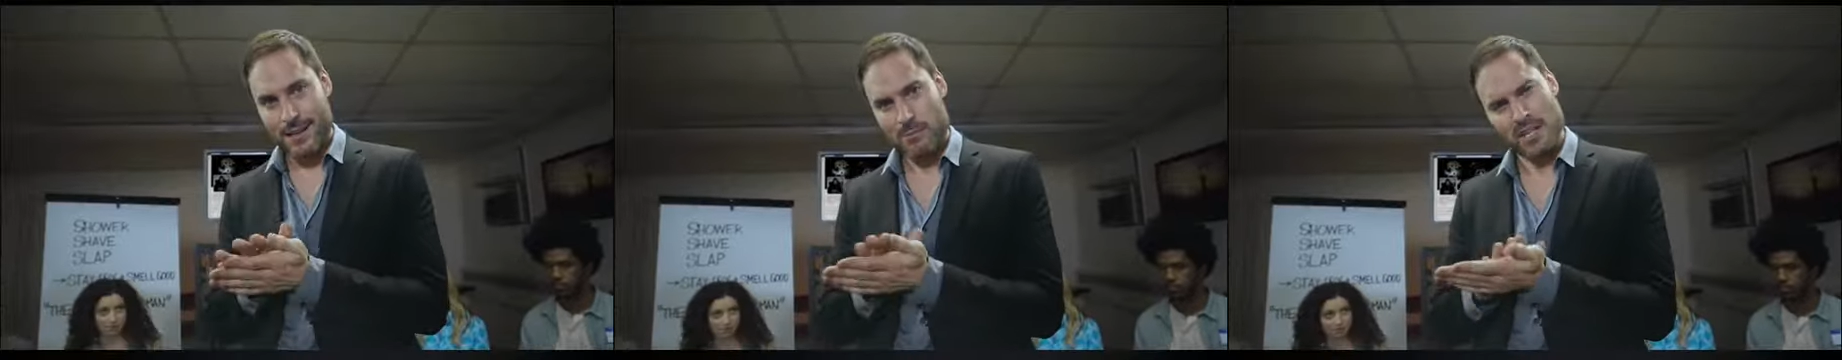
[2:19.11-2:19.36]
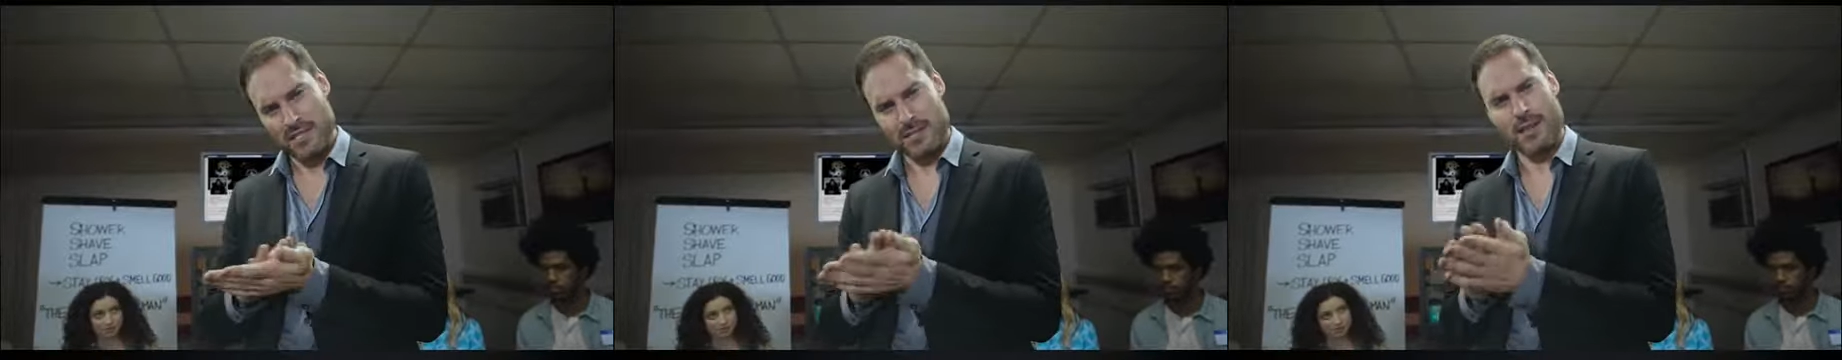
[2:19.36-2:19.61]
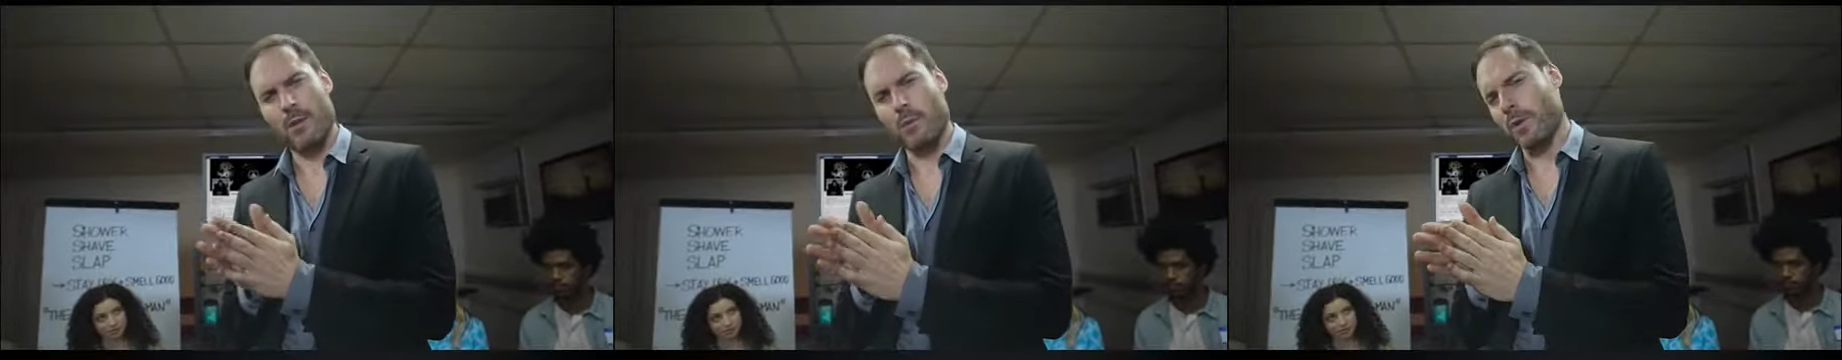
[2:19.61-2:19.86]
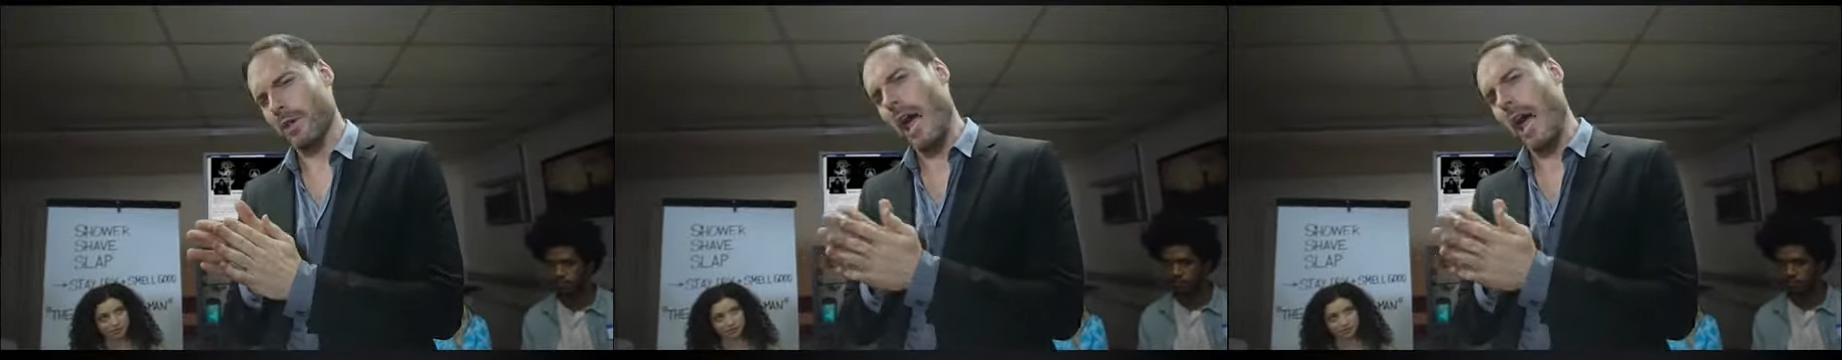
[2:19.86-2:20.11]
But he's
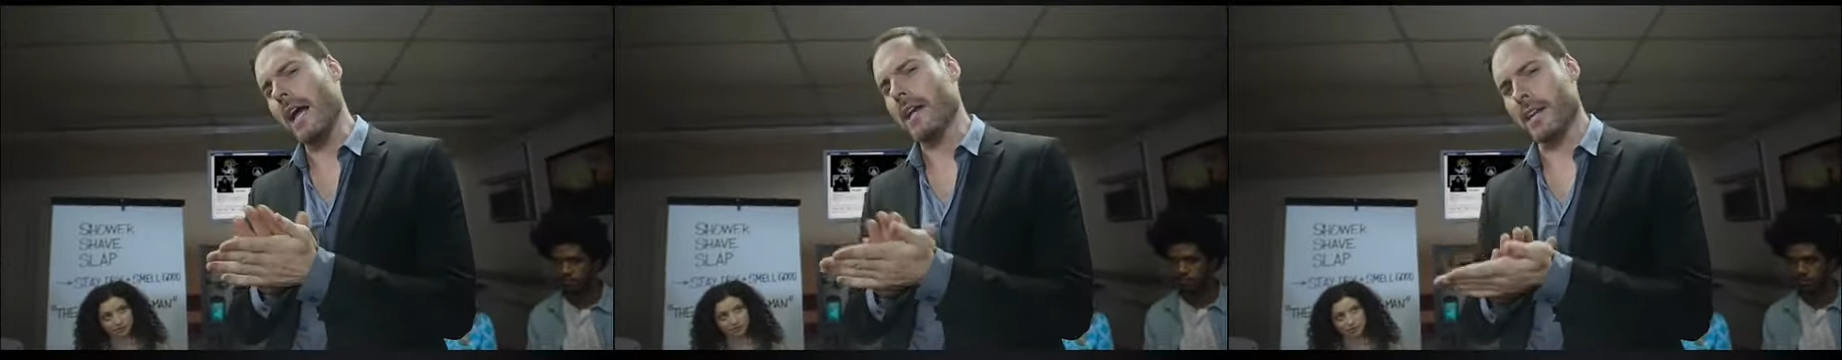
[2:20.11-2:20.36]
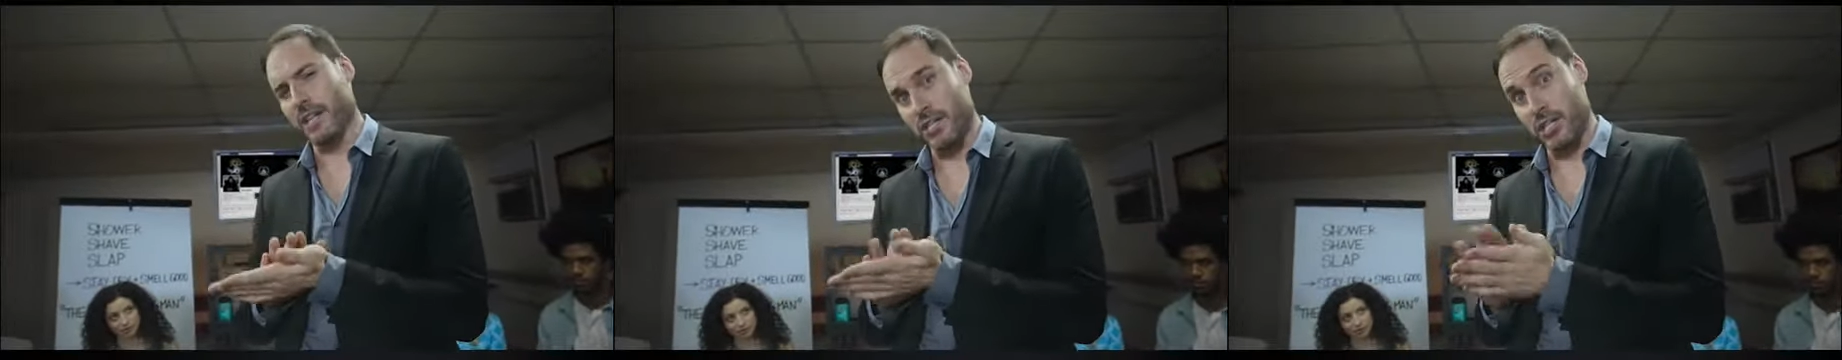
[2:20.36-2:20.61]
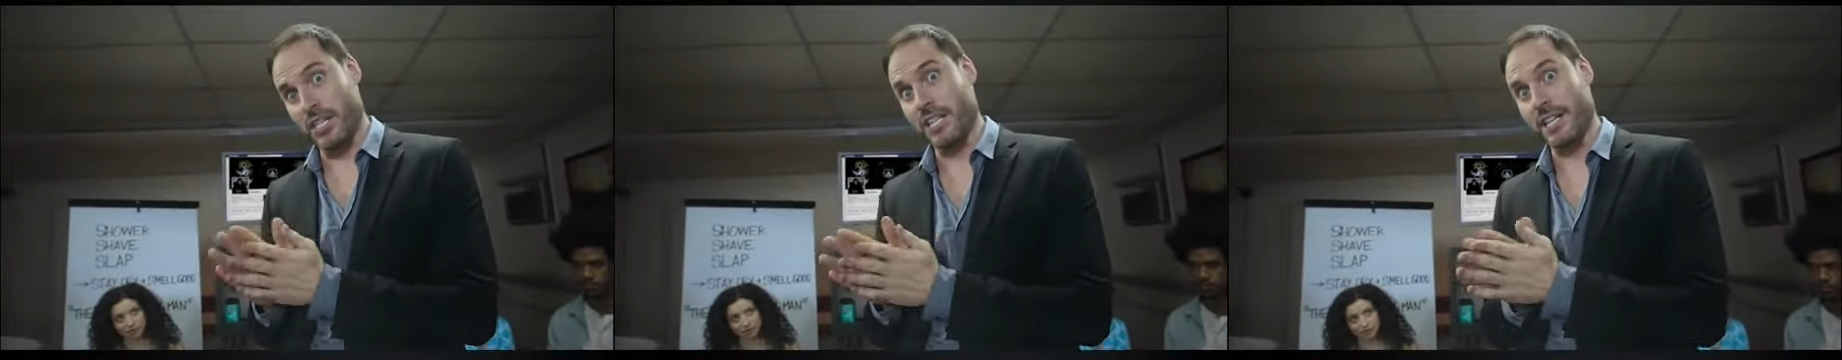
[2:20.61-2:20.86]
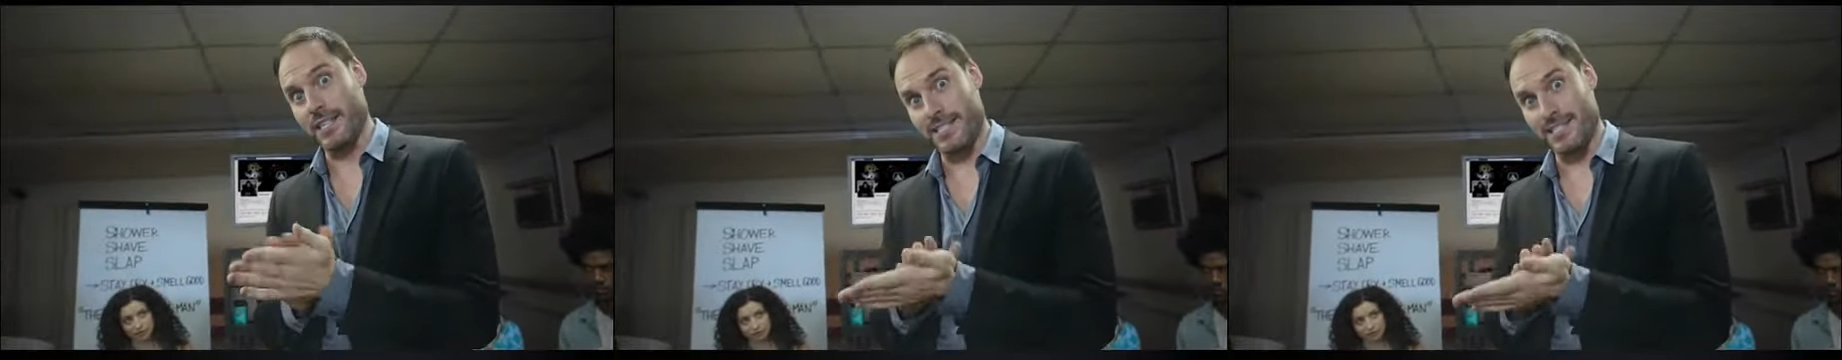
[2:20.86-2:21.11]
done with lying,
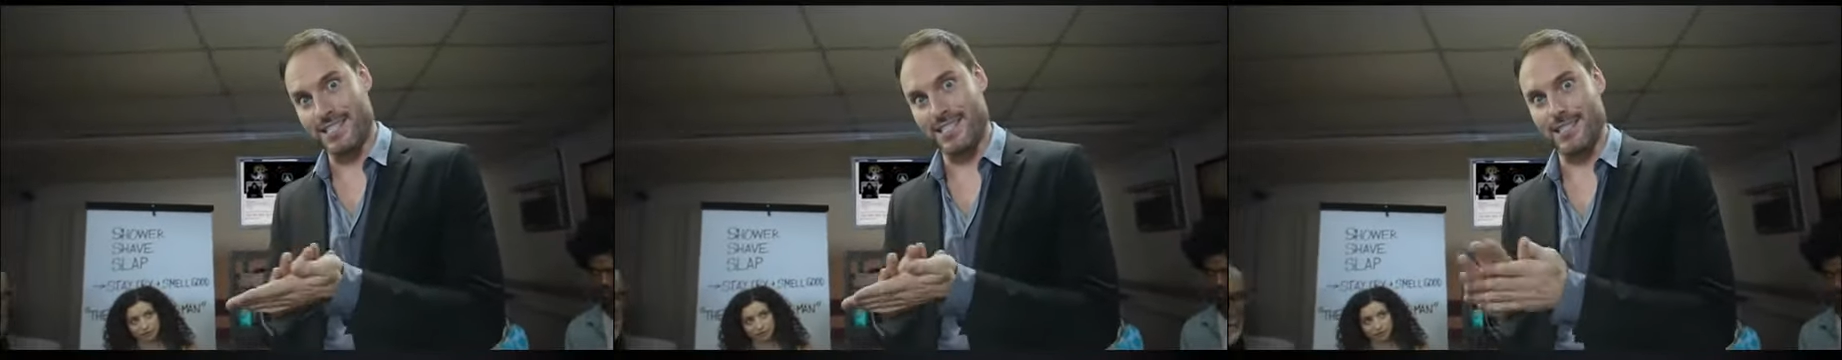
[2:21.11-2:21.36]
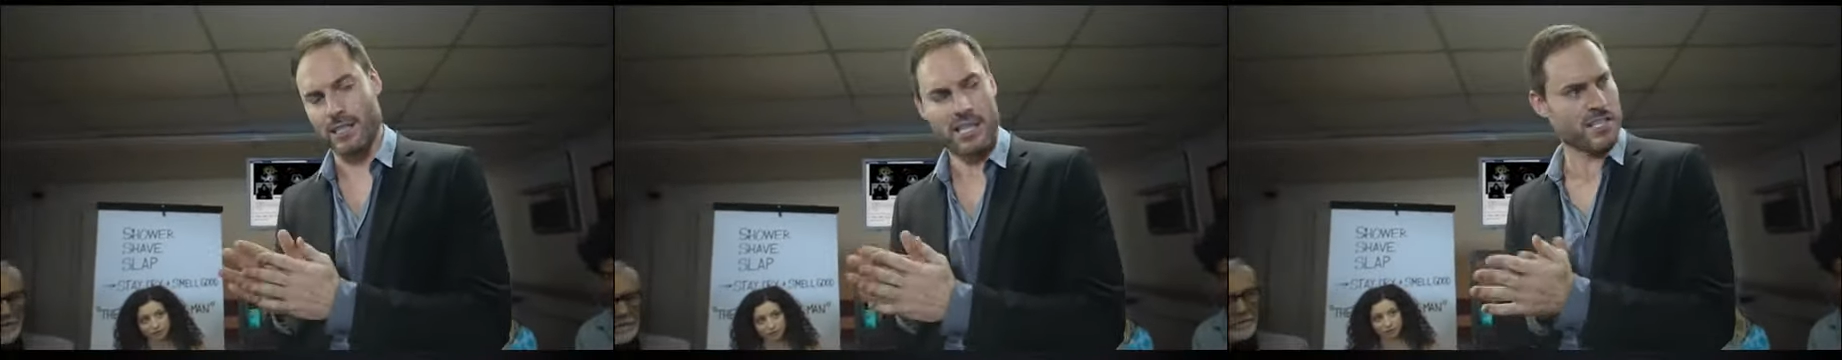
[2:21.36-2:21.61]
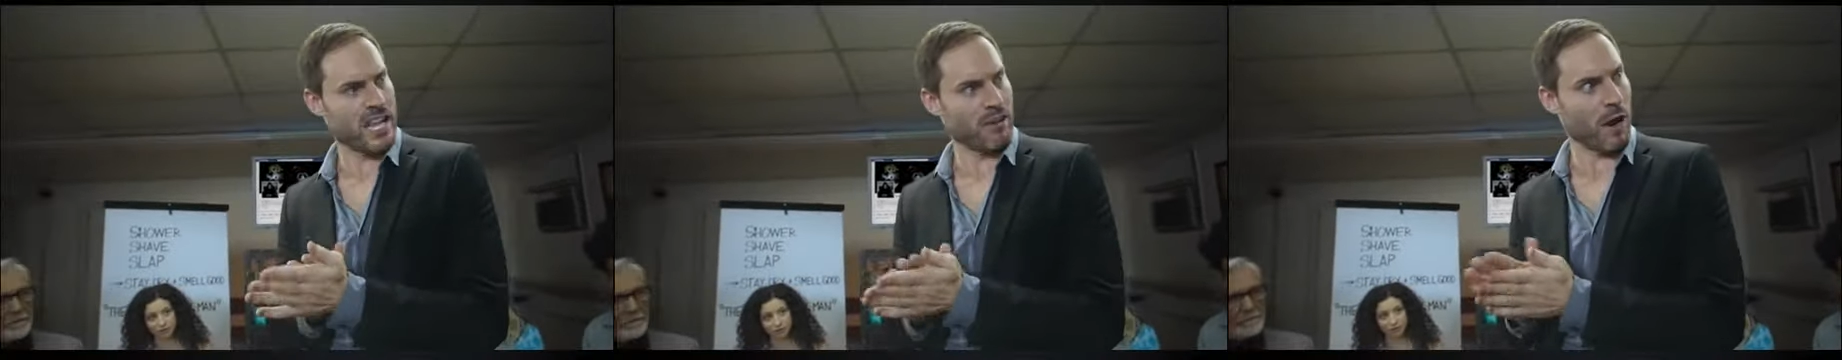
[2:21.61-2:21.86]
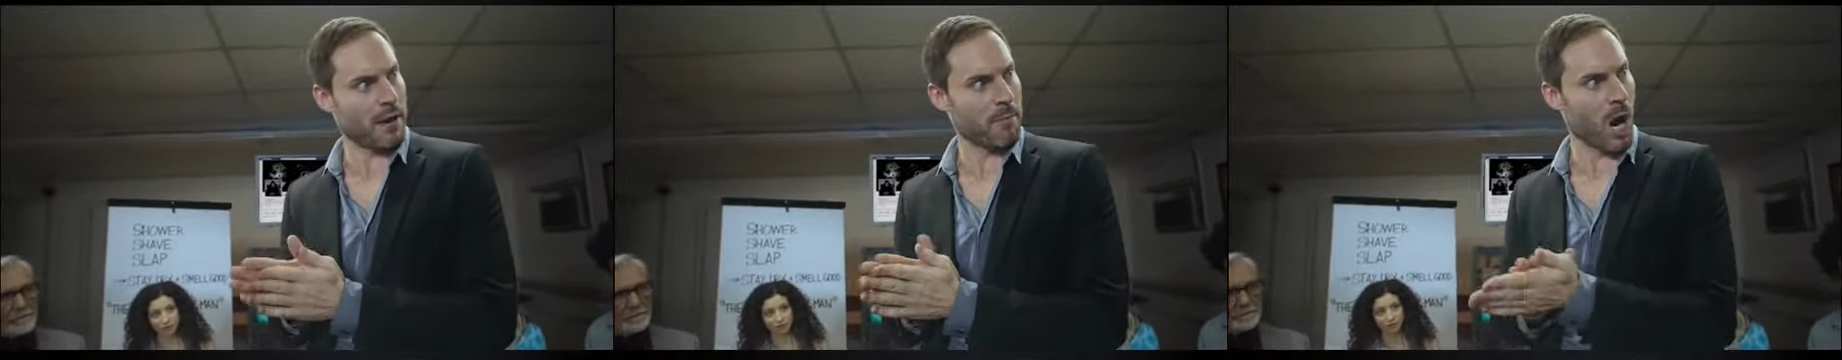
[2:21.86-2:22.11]
cheating, and stealing. Isn't
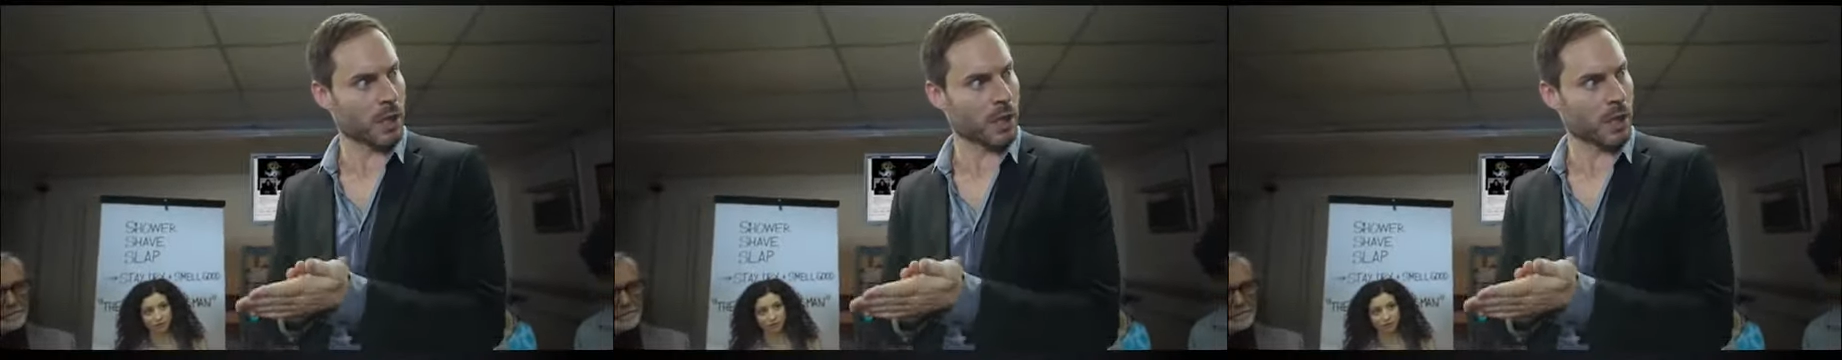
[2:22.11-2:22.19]
that right,